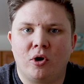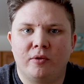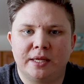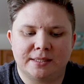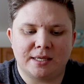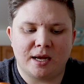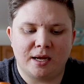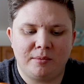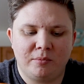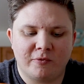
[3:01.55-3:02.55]
all this
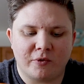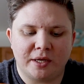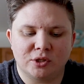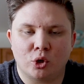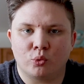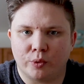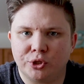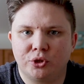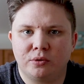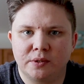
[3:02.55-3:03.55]
time, Frank's
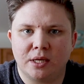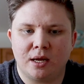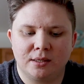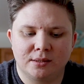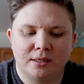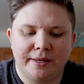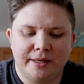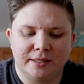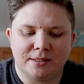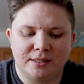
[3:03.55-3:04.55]
Original sauce
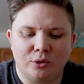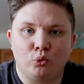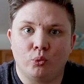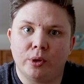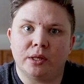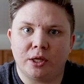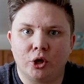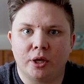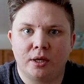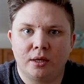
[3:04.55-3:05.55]
is still really
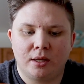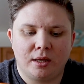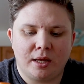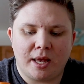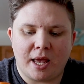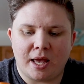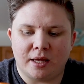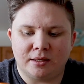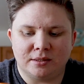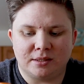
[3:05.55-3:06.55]
good.
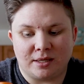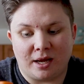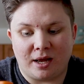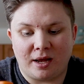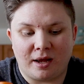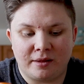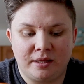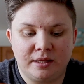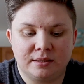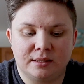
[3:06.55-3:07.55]
And I
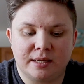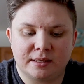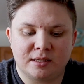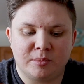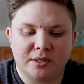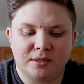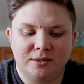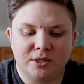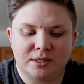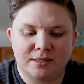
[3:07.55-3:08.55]
think that's a testament to
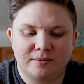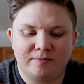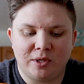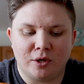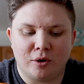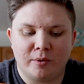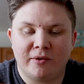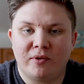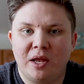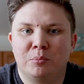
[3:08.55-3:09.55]
just, you know,
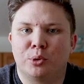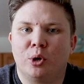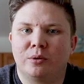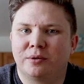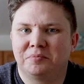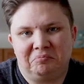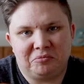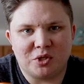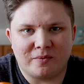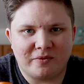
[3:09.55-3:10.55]
if it ain't broke,
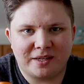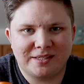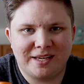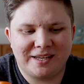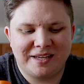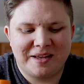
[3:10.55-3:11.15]
don't fix it.